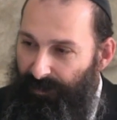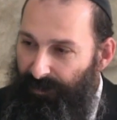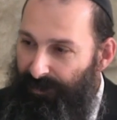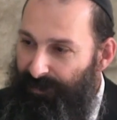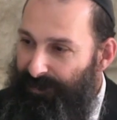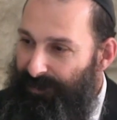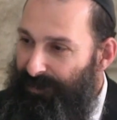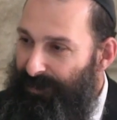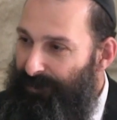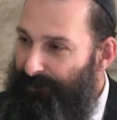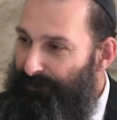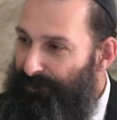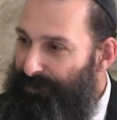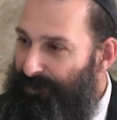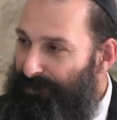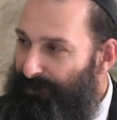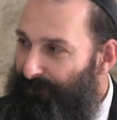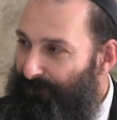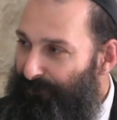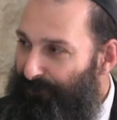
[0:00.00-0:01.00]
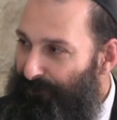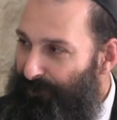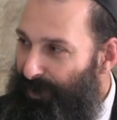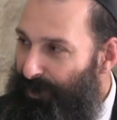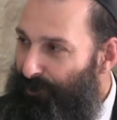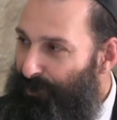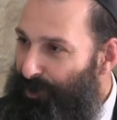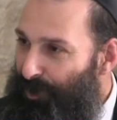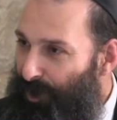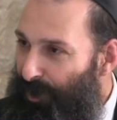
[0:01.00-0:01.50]
it seems
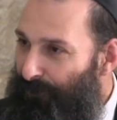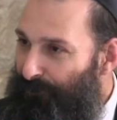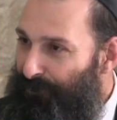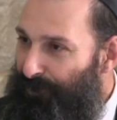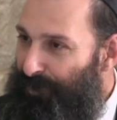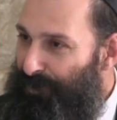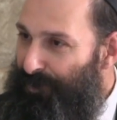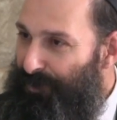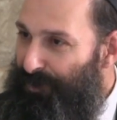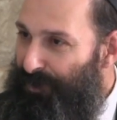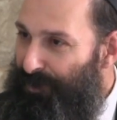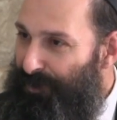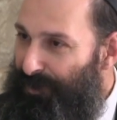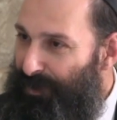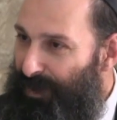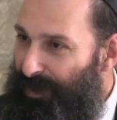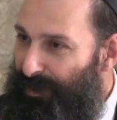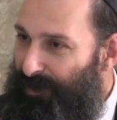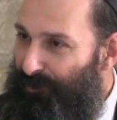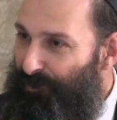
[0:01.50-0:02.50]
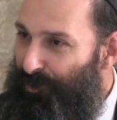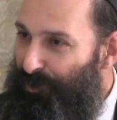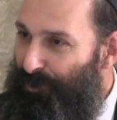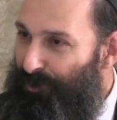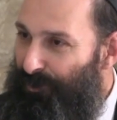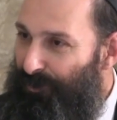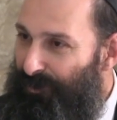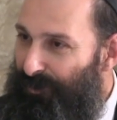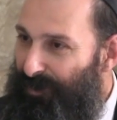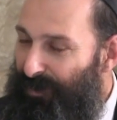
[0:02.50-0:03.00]
very obvious that they
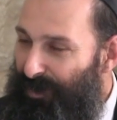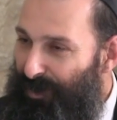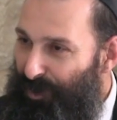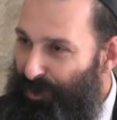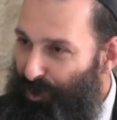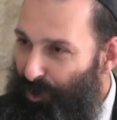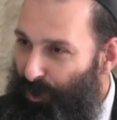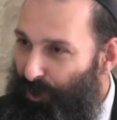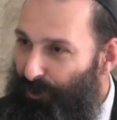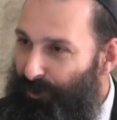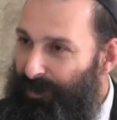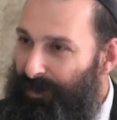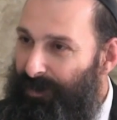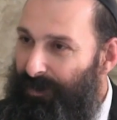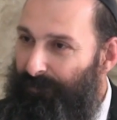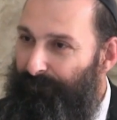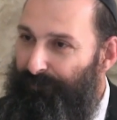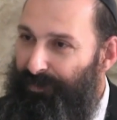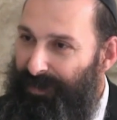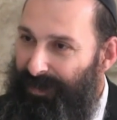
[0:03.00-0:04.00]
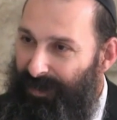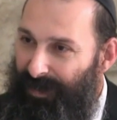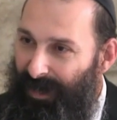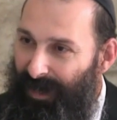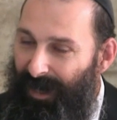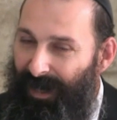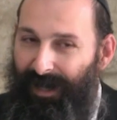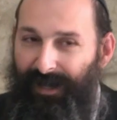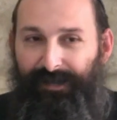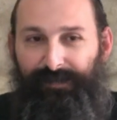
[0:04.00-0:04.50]
were going
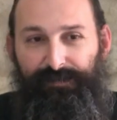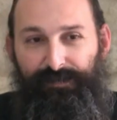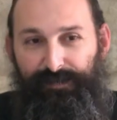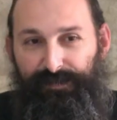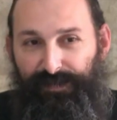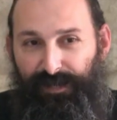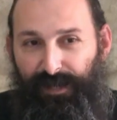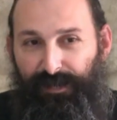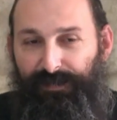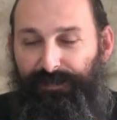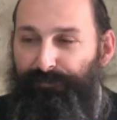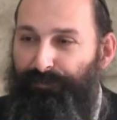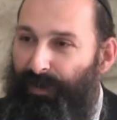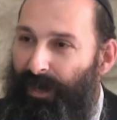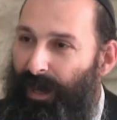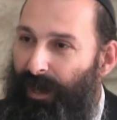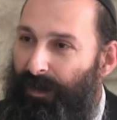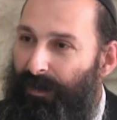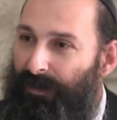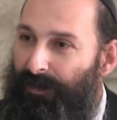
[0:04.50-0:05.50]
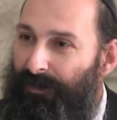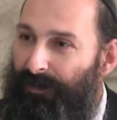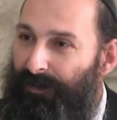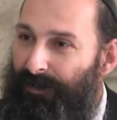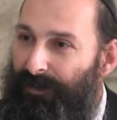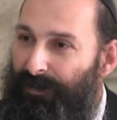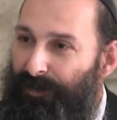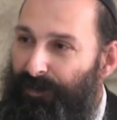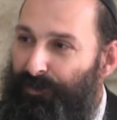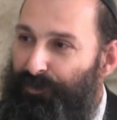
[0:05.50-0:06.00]
behind Yitzchak's back,
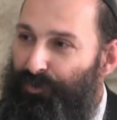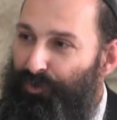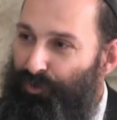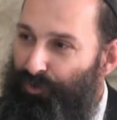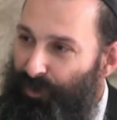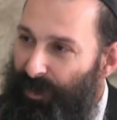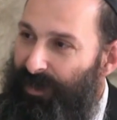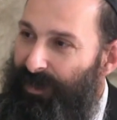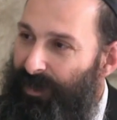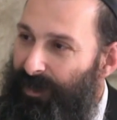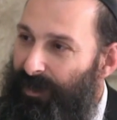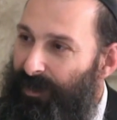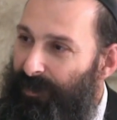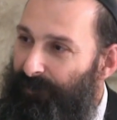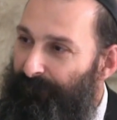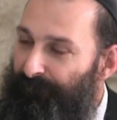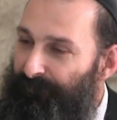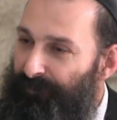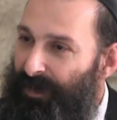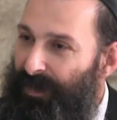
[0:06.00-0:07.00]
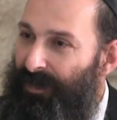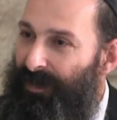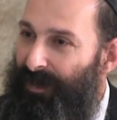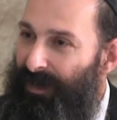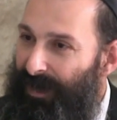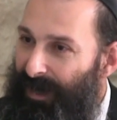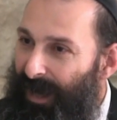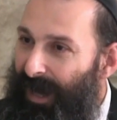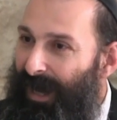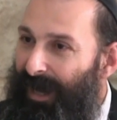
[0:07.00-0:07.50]
tricking him,
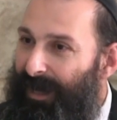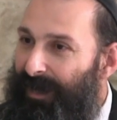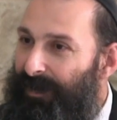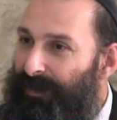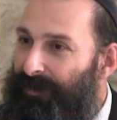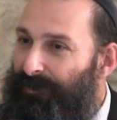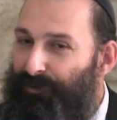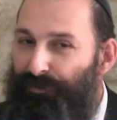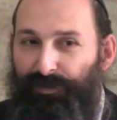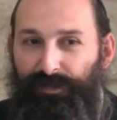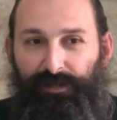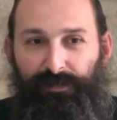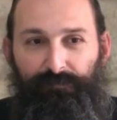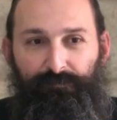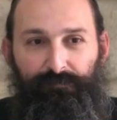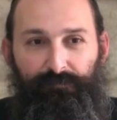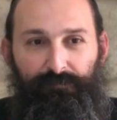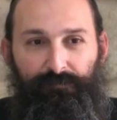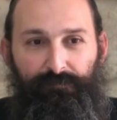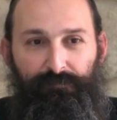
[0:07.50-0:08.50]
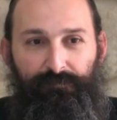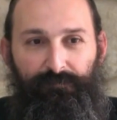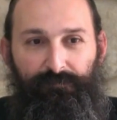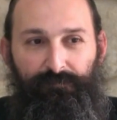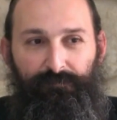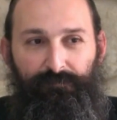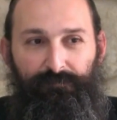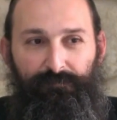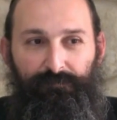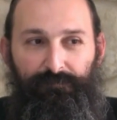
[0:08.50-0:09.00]
lying to him.
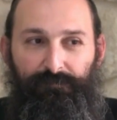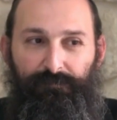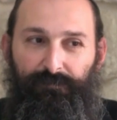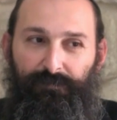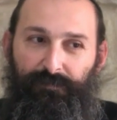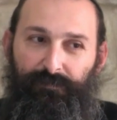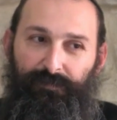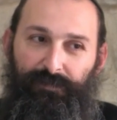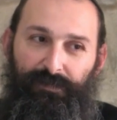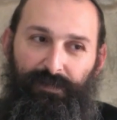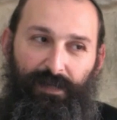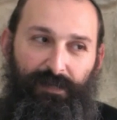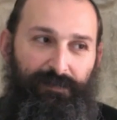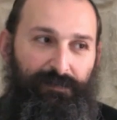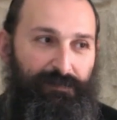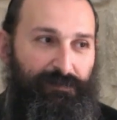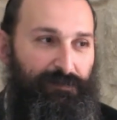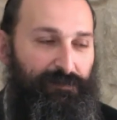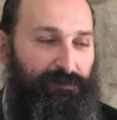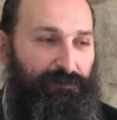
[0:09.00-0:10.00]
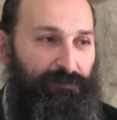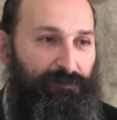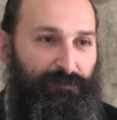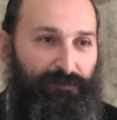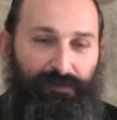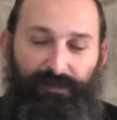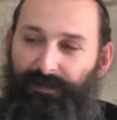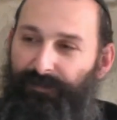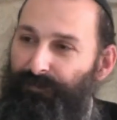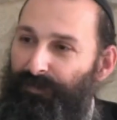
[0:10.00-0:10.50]
And that's
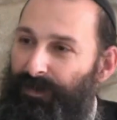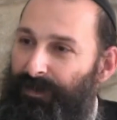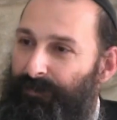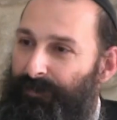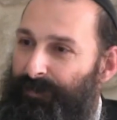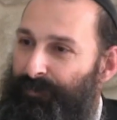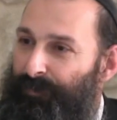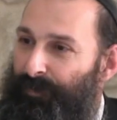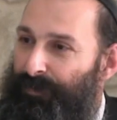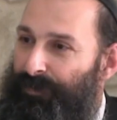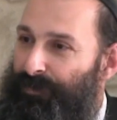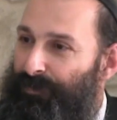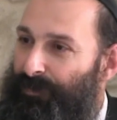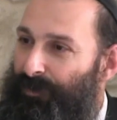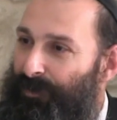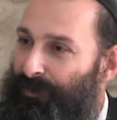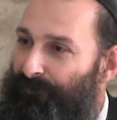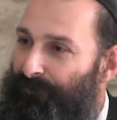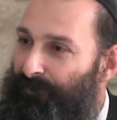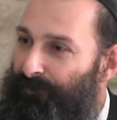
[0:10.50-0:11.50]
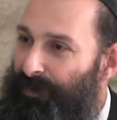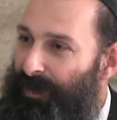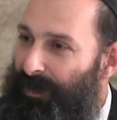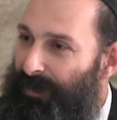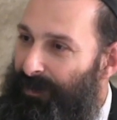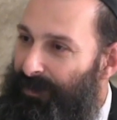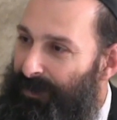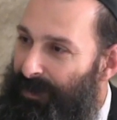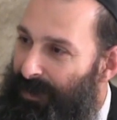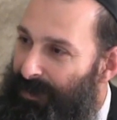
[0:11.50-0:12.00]
what I'm supposed to learn from
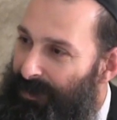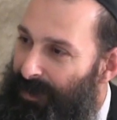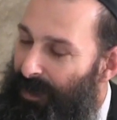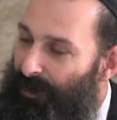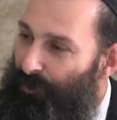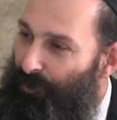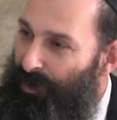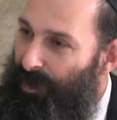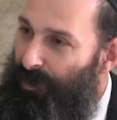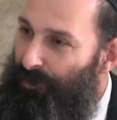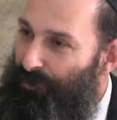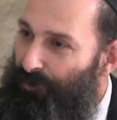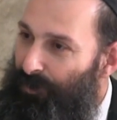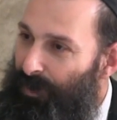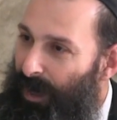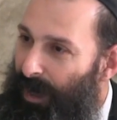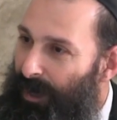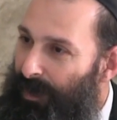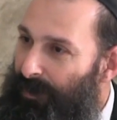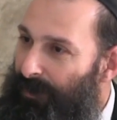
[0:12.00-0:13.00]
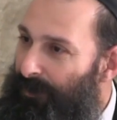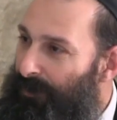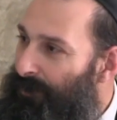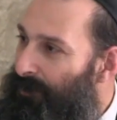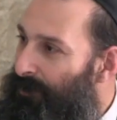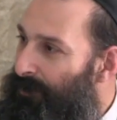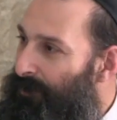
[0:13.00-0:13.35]
that. Is that okay to lie?